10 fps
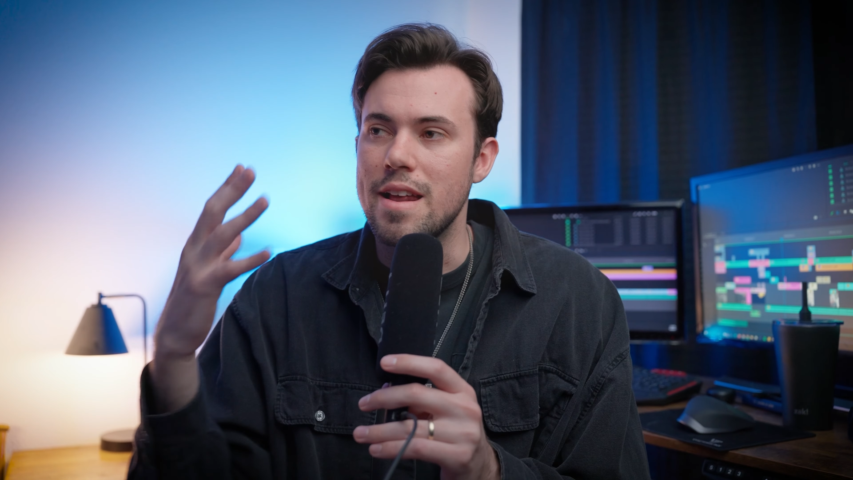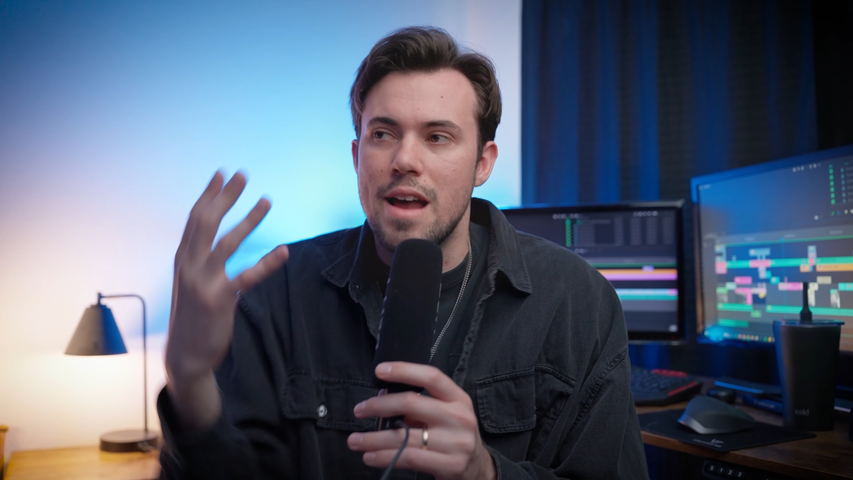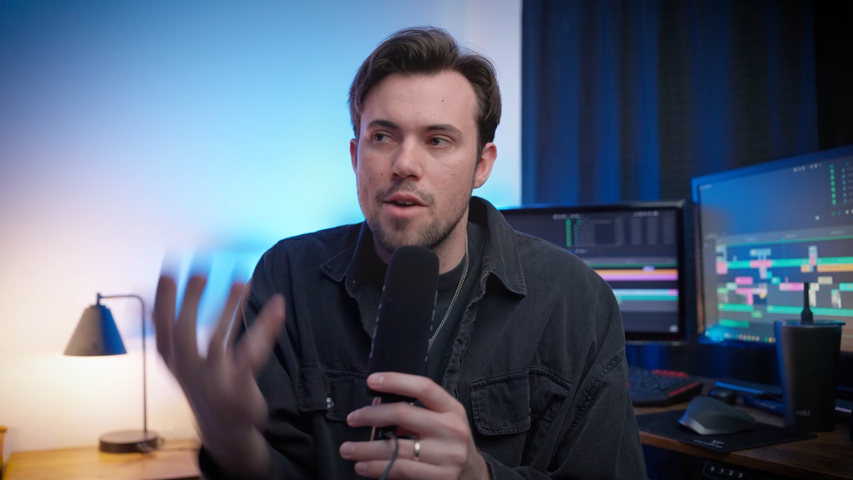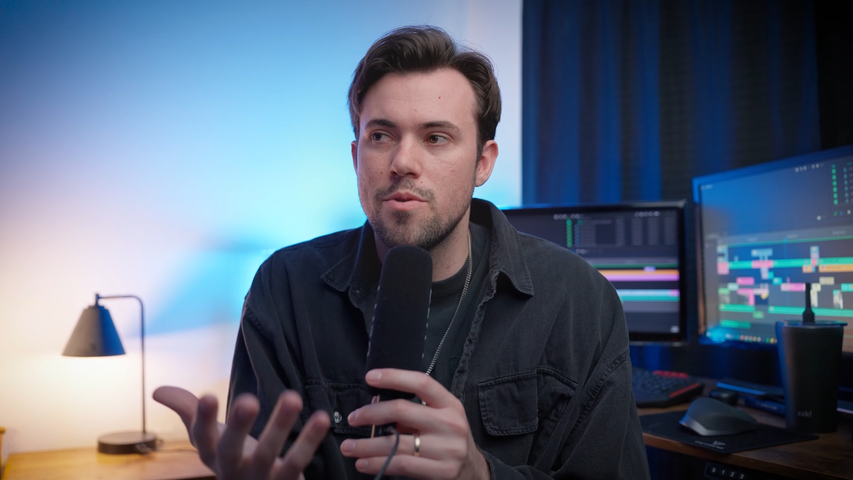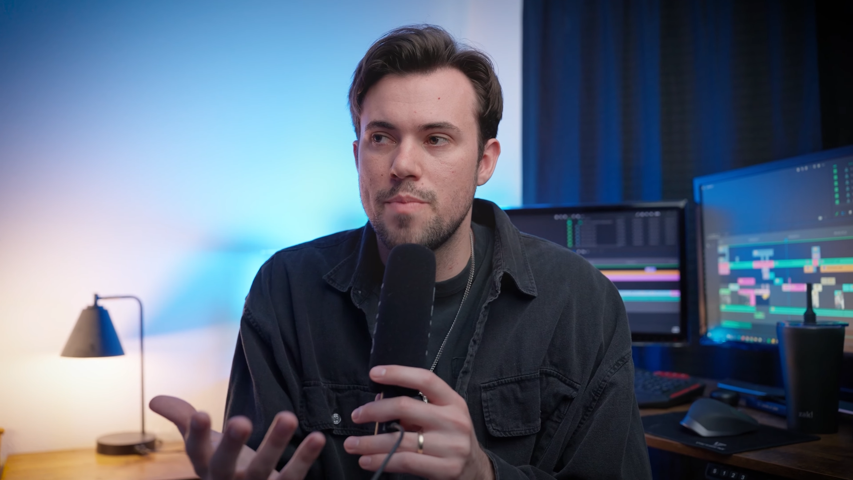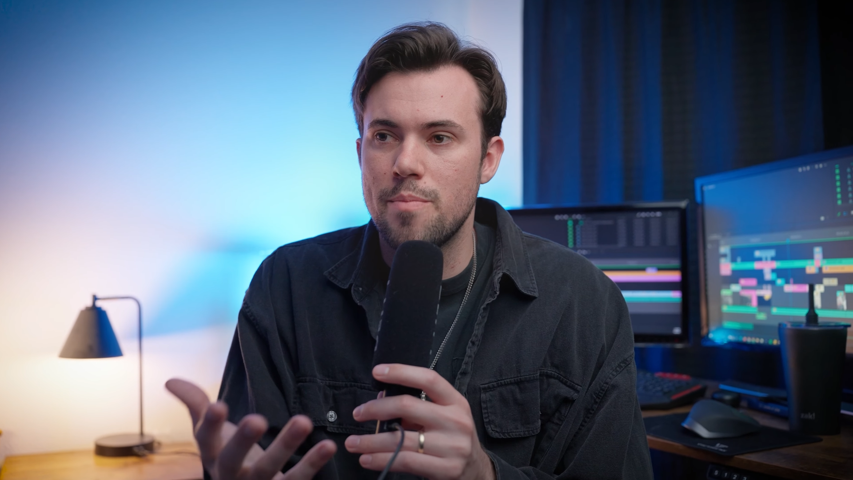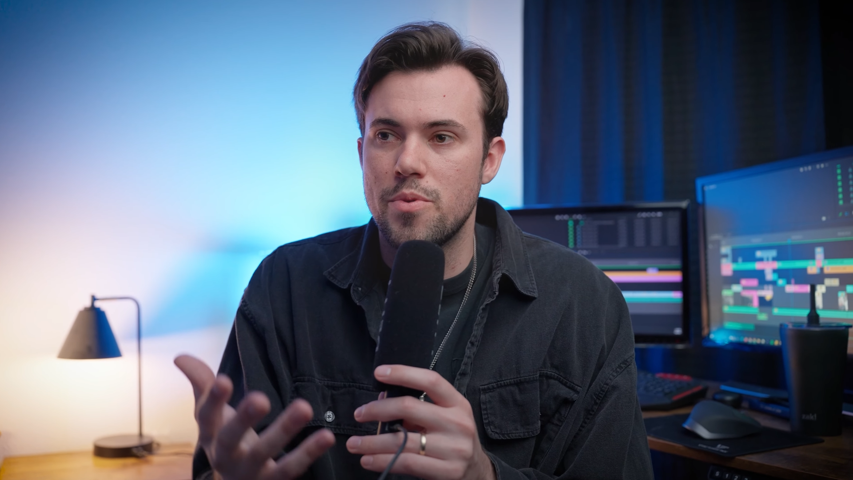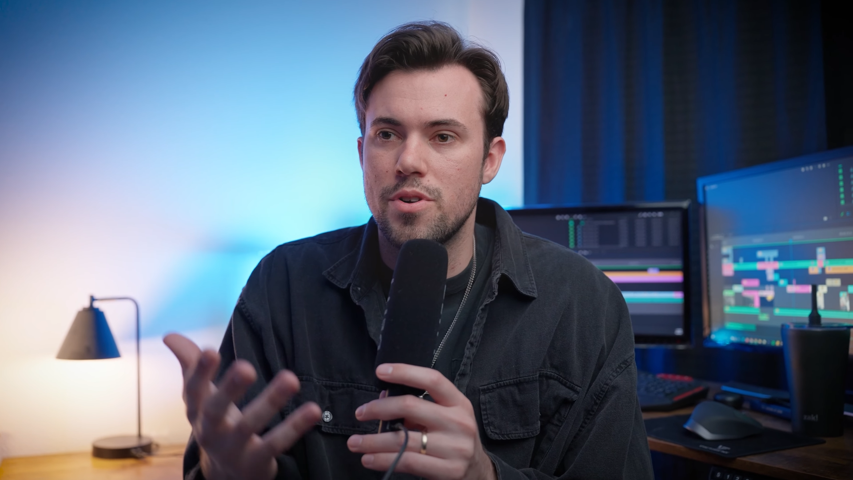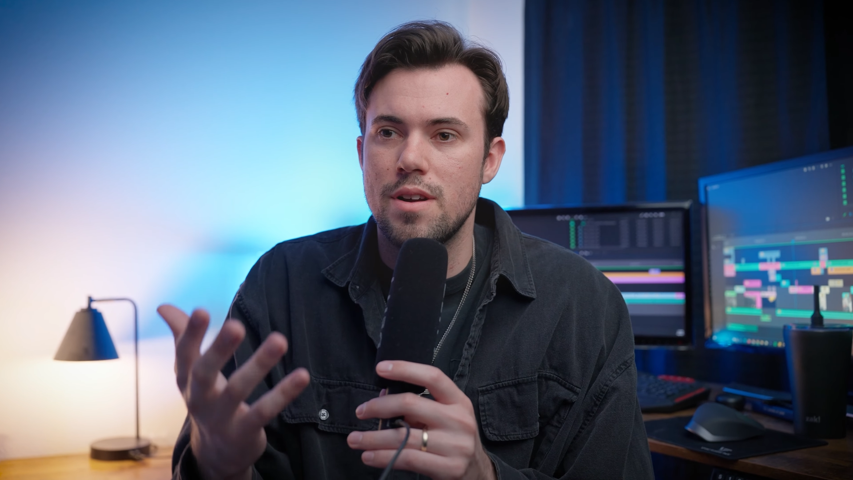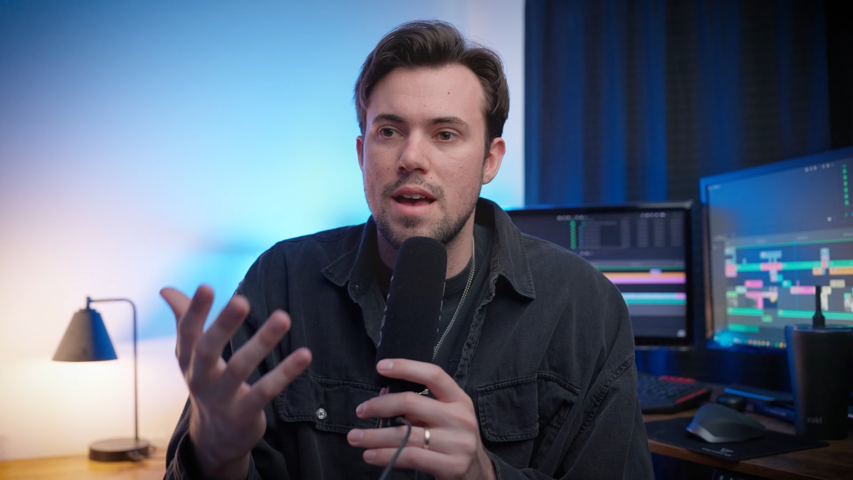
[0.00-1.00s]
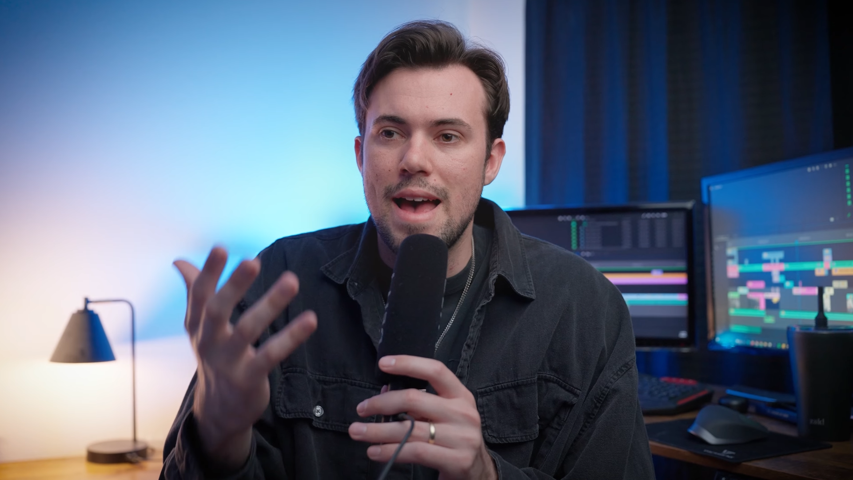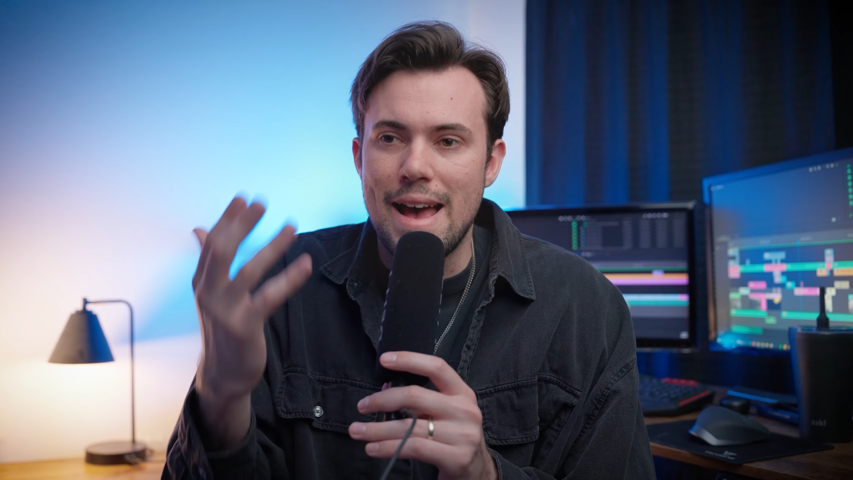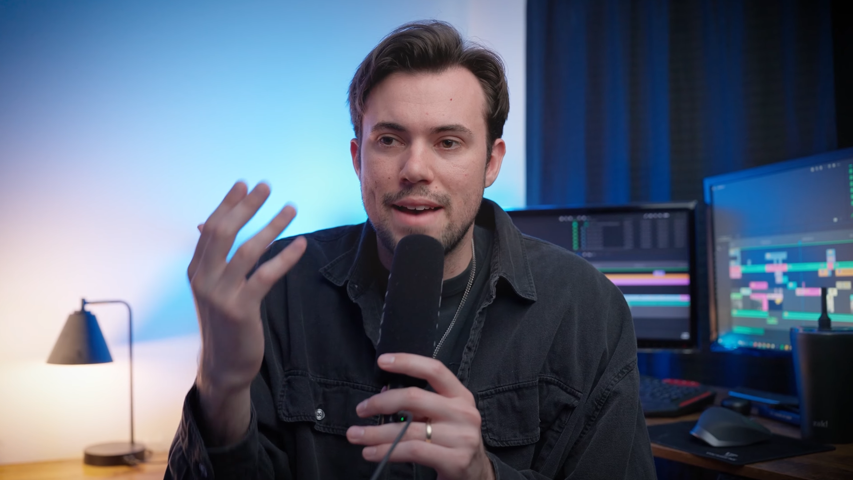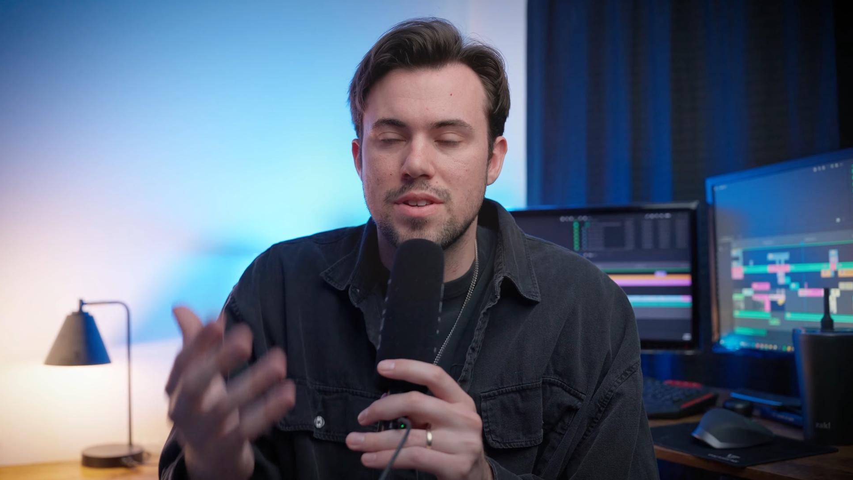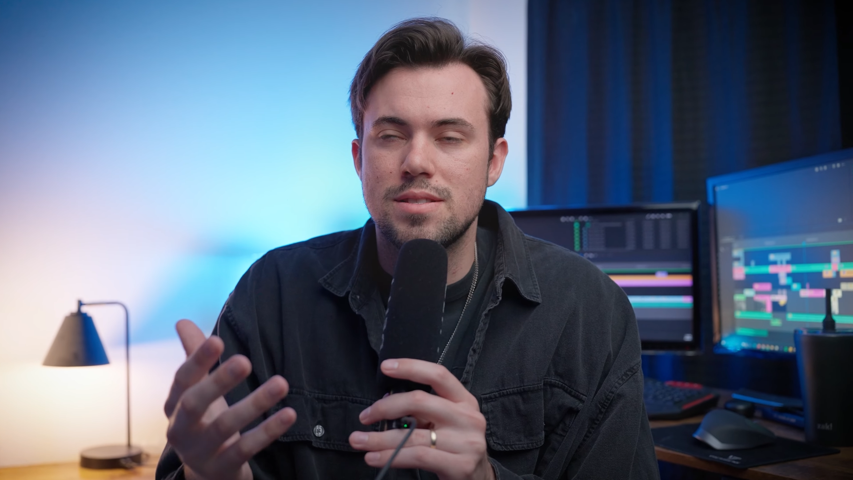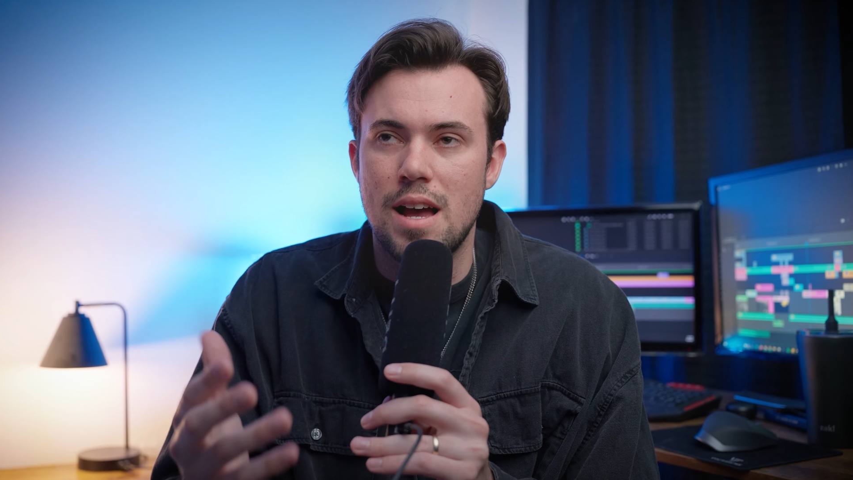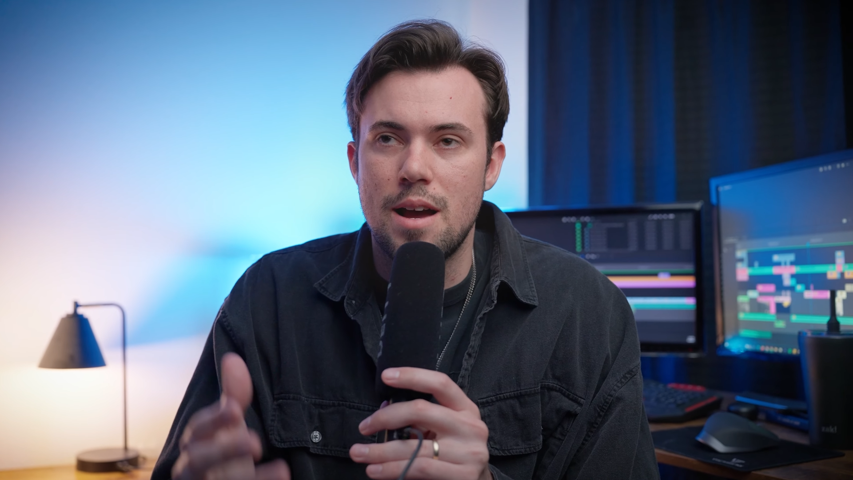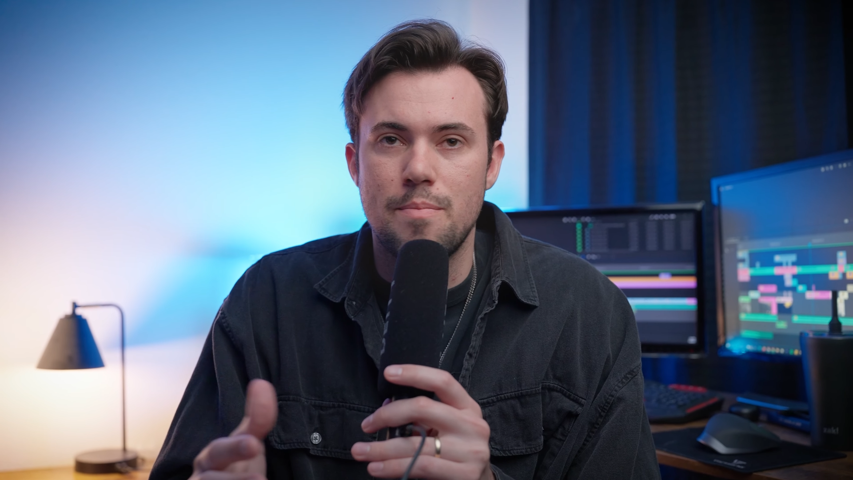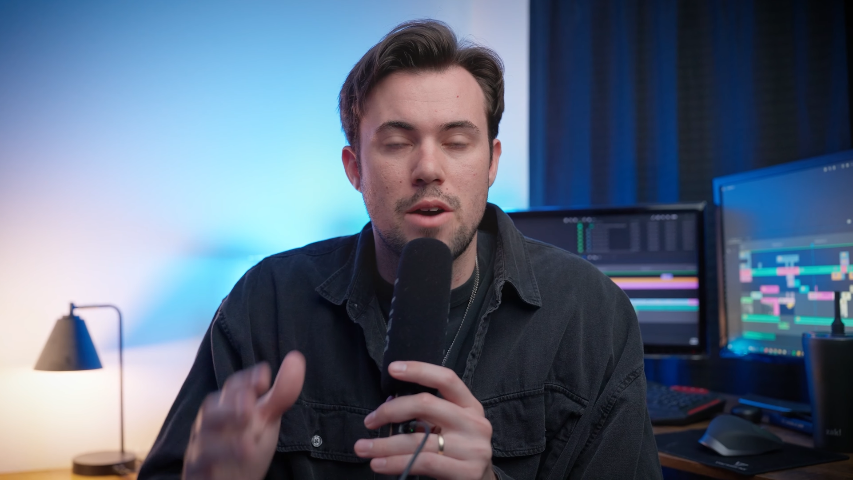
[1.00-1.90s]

I remember at the time